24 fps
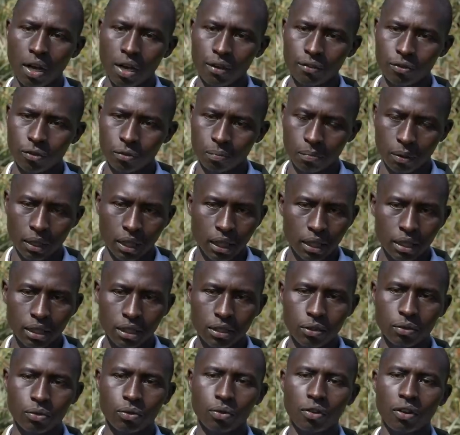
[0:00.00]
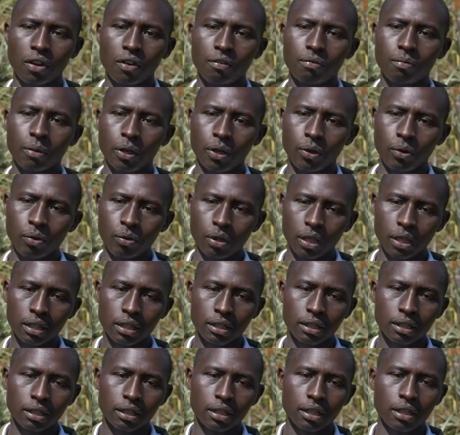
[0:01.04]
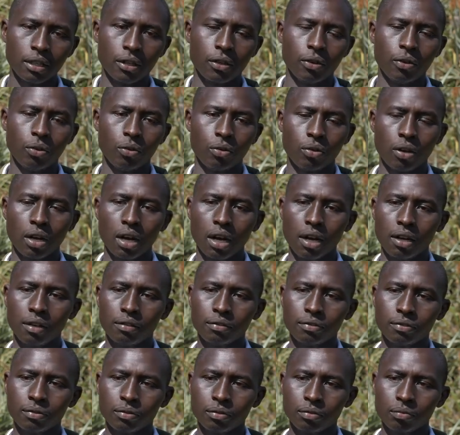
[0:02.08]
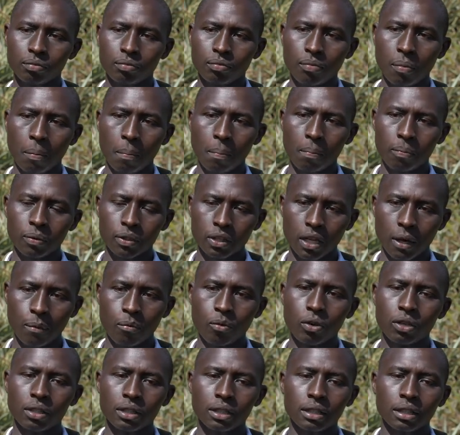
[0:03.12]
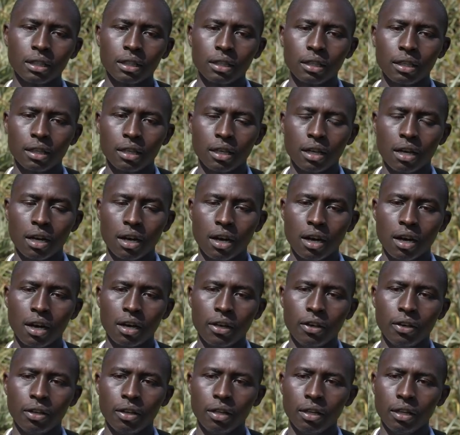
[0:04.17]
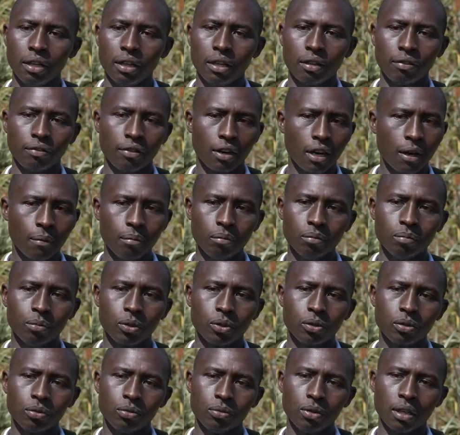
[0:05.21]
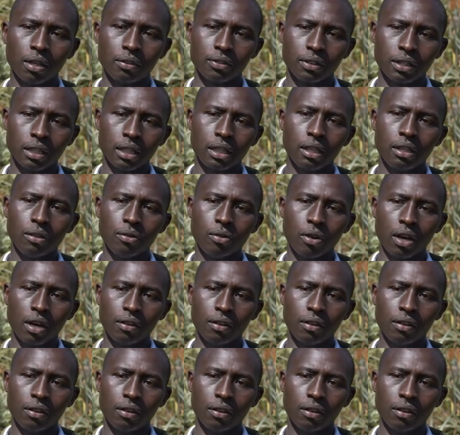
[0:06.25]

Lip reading: have to plant, you have manure, you have someone in the farm, because we have said you